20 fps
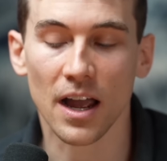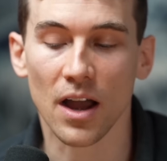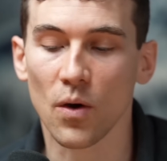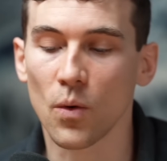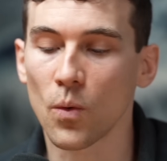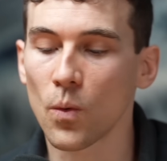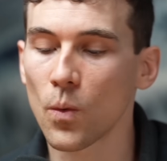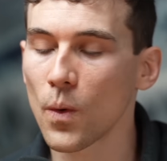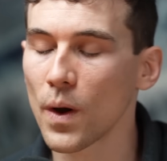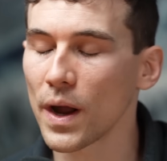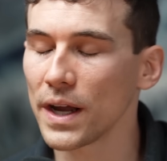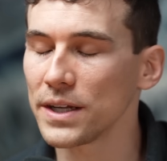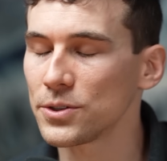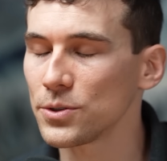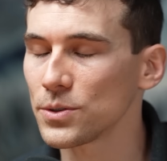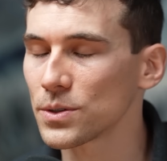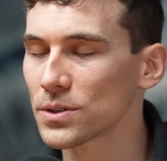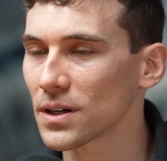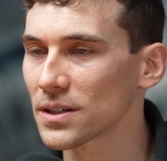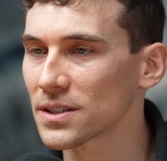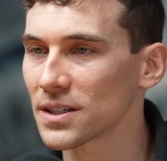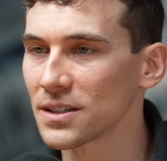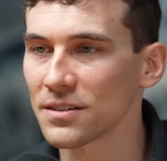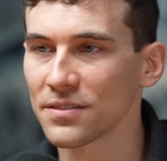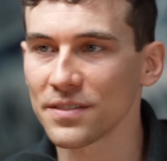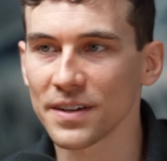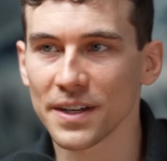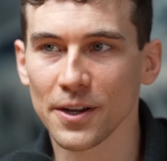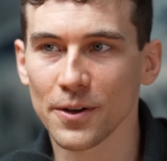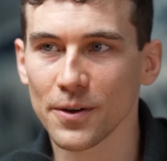got way too sucked
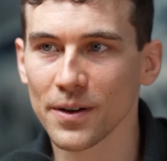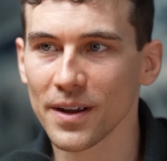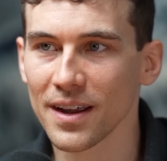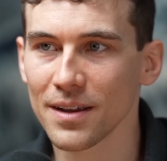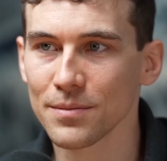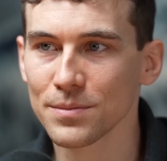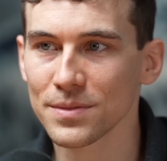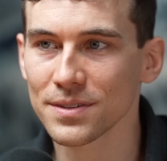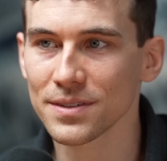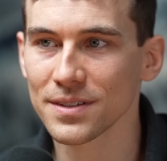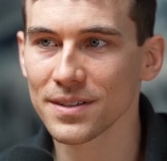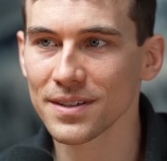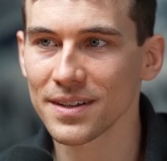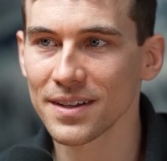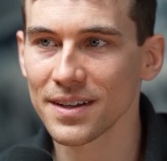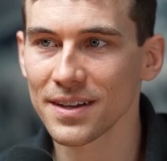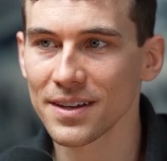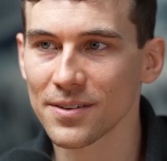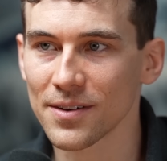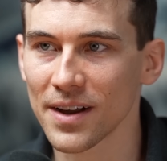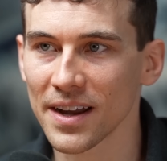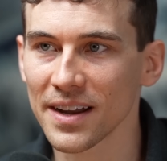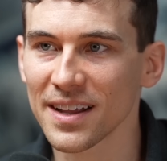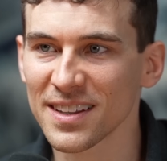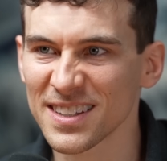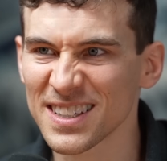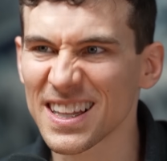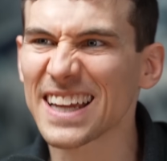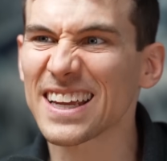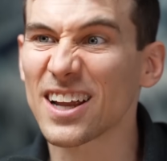into video games, right?
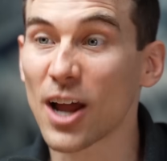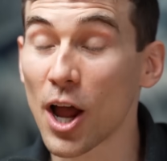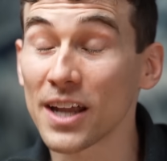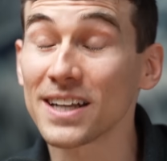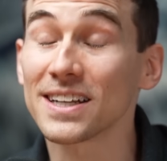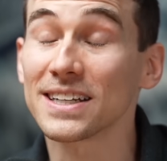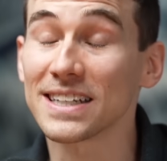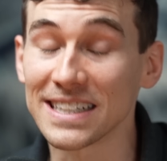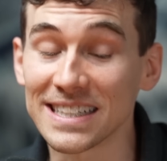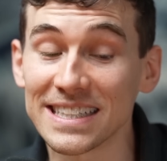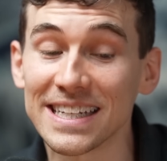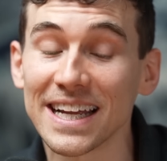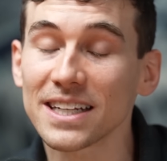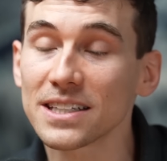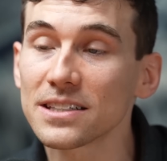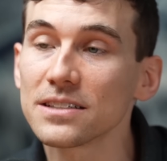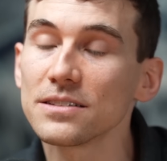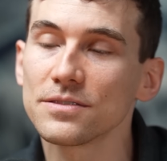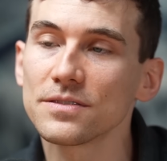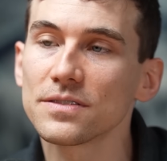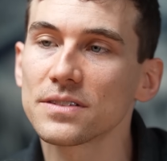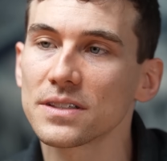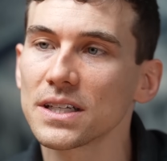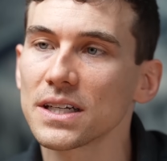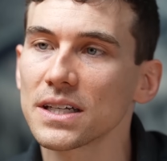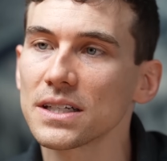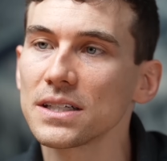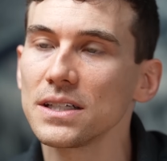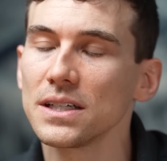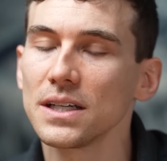As like an addictive
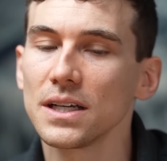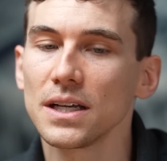thing.